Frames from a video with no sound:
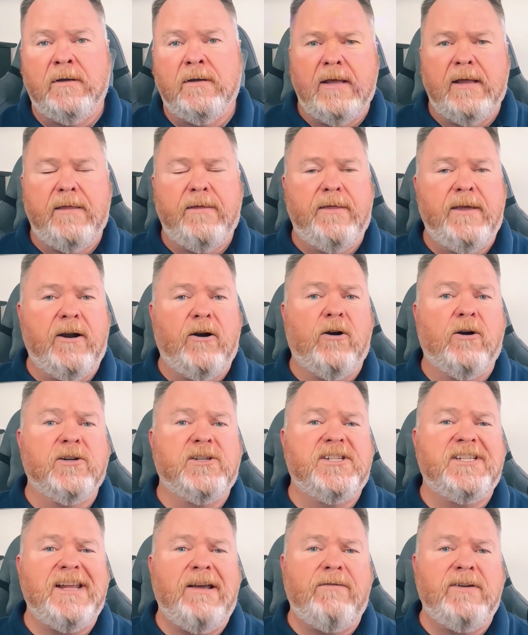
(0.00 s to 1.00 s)
There are
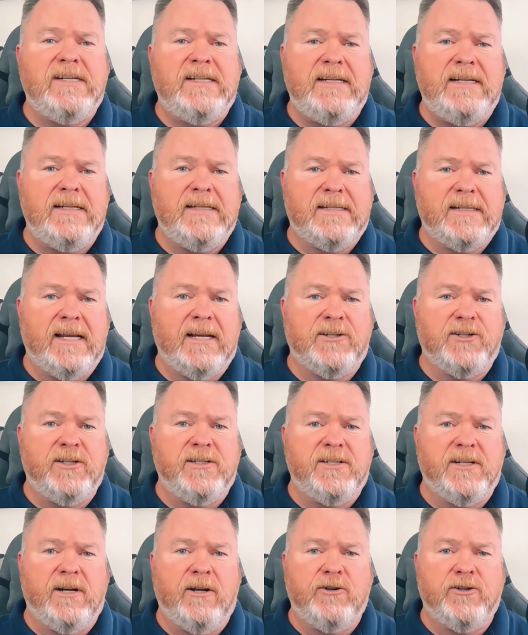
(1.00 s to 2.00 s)
17
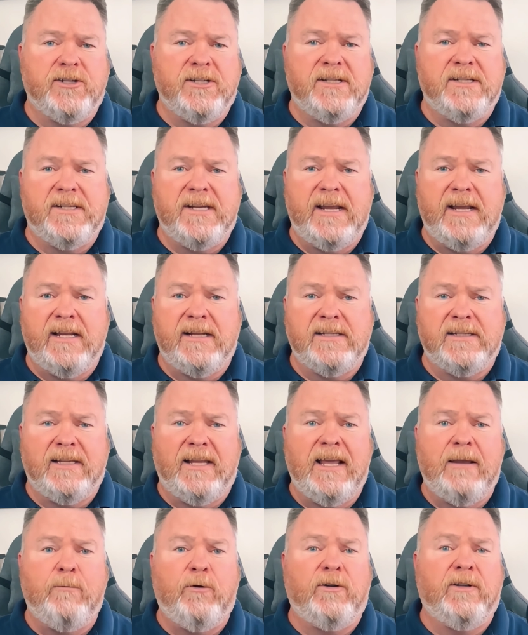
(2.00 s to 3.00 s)
sections in Ocean Sands labeled